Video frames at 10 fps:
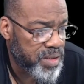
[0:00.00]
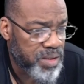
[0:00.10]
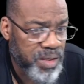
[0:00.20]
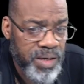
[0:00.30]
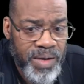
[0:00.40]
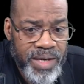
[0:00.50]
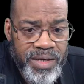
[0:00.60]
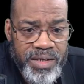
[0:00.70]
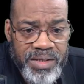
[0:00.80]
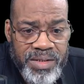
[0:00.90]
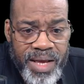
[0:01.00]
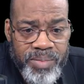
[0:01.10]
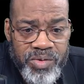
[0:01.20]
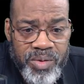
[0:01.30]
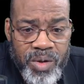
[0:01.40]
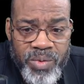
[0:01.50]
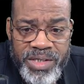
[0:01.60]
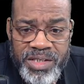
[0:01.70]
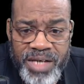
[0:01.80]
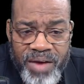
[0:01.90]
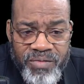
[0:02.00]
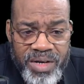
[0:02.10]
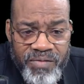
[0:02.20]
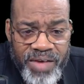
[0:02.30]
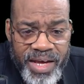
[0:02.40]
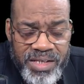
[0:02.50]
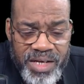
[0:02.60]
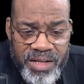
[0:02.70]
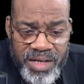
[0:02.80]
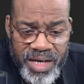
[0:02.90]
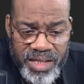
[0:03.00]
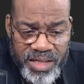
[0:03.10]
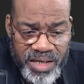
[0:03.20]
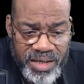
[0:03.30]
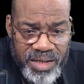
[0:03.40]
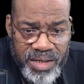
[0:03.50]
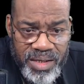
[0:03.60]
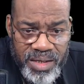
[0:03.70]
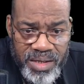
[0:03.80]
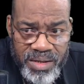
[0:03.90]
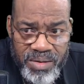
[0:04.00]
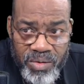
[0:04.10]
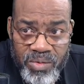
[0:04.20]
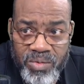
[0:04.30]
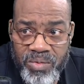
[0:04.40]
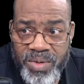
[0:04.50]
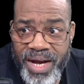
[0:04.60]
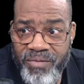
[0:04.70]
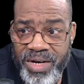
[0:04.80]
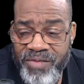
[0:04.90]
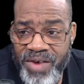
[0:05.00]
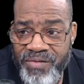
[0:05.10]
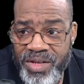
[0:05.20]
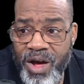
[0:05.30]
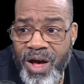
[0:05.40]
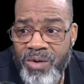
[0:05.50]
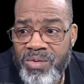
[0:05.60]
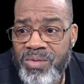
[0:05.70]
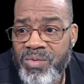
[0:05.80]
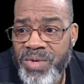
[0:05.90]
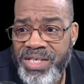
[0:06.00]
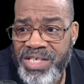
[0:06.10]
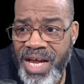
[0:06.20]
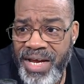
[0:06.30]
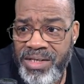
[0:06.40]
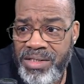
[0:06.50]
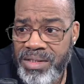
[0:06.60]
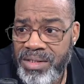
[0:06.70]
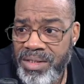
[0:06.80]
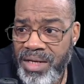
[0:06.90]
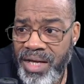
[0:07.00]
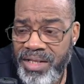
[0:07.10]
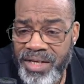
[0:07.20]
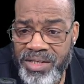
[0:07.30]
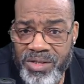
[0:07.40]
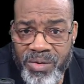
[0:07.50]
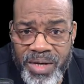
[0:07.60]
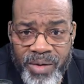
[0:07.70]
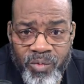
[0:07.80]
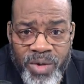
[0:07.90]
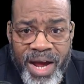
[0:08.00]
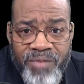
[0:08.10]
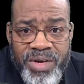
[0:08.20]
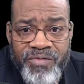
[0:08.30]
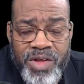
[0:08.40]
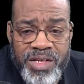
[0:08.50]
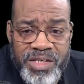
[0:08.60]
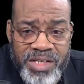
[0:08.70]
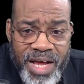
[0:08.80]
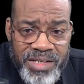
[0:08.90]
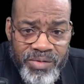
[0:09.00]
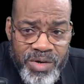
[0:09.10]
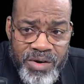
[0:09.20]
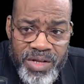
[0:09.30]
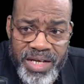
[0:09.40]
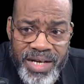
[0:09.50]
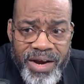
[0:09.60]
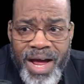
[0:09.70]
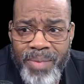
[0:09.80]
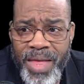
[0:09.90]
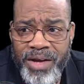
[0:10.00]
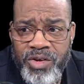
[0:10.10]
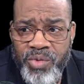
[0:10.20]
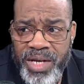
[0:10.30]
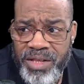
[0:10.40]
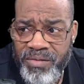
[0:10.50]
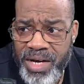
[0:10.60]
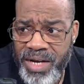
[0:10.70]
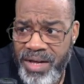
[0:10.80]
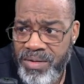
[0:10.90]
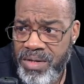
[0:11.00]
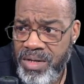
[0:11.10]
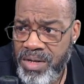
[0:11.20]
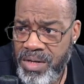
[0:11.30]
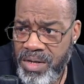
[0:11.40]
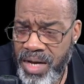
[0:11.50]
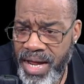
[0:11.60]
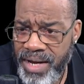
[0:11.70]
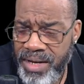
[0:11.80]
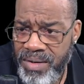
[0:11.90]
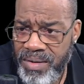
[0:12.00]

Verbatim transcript: All uh, right, I dig the stops Oh, we just got rid of XLE, I think. Oh, we got rid of everything. Oh, we changed. I think so. It, we got rid of all of the stocks that were currently in there. I'm not going to do anything right now. Edit.